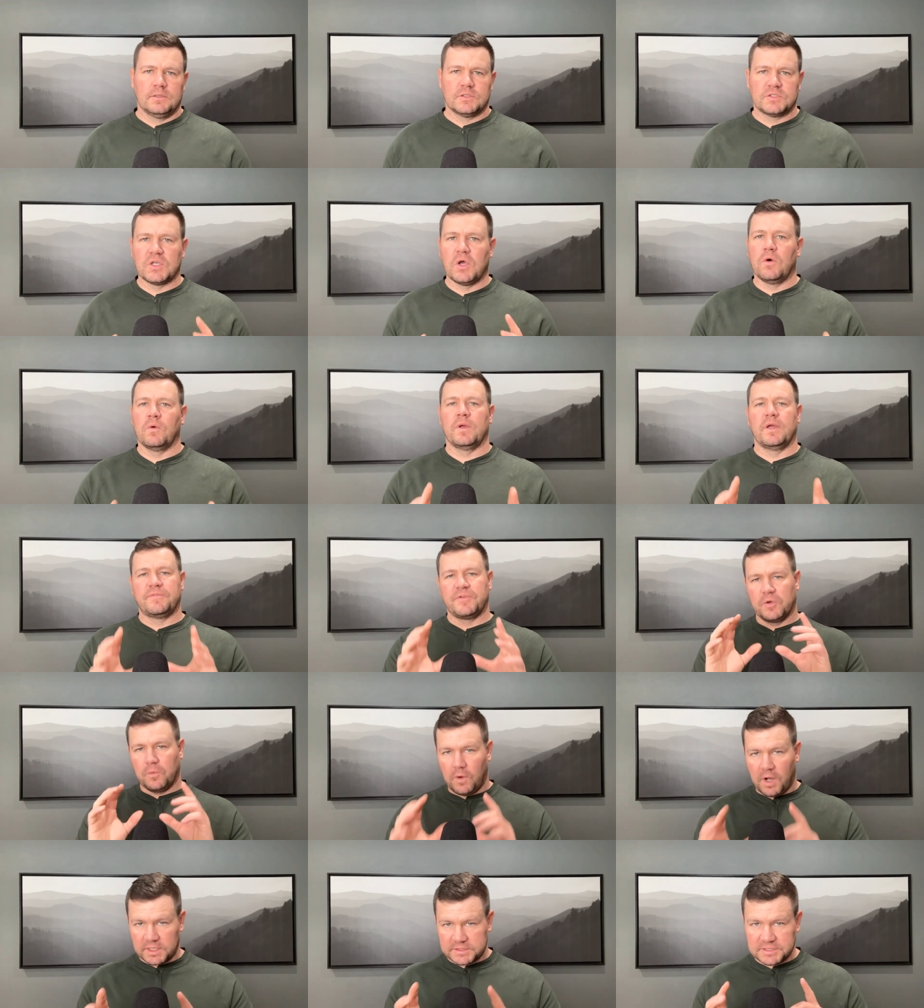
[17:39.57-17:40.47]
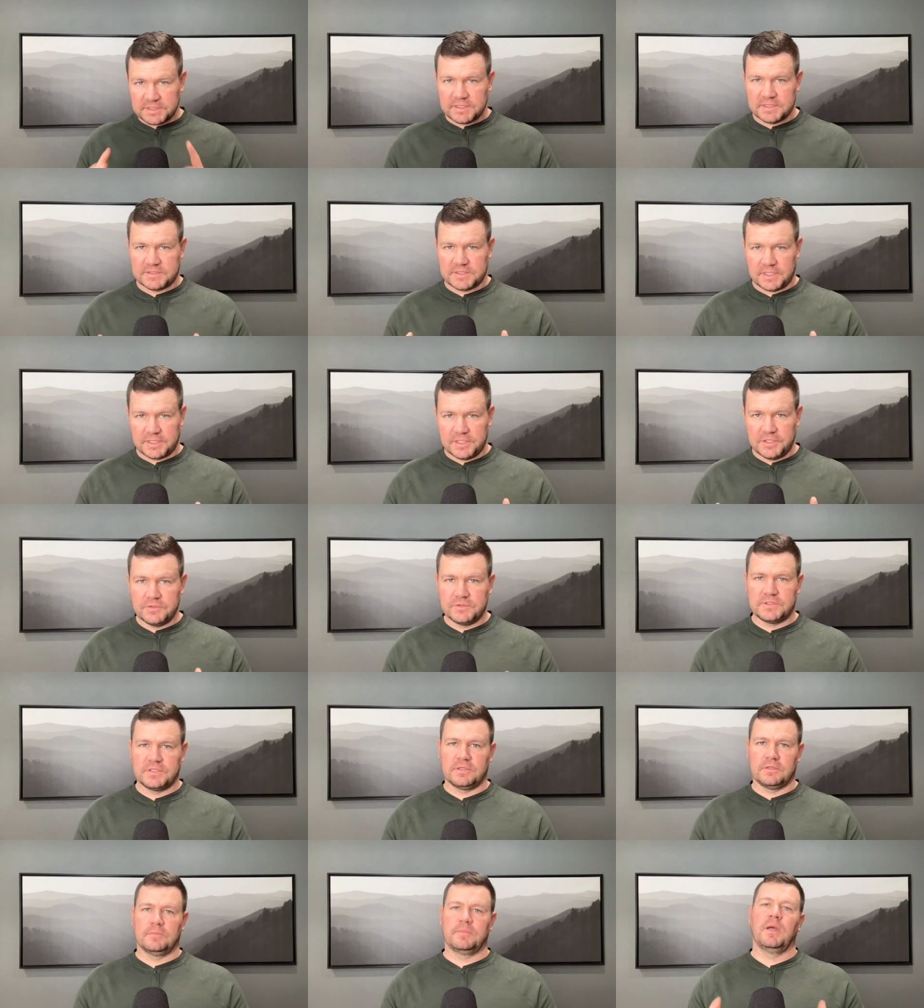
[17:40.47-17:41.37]
So, if you're watching this on
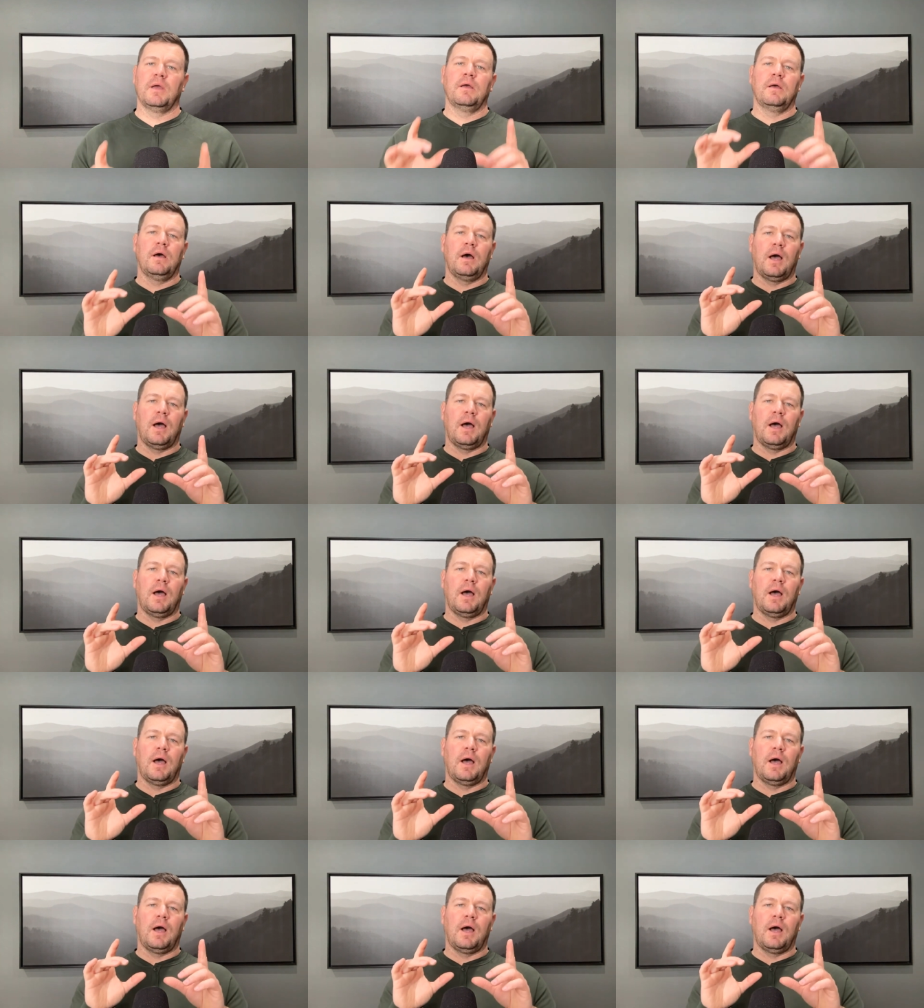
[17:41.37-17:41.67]
YouTube,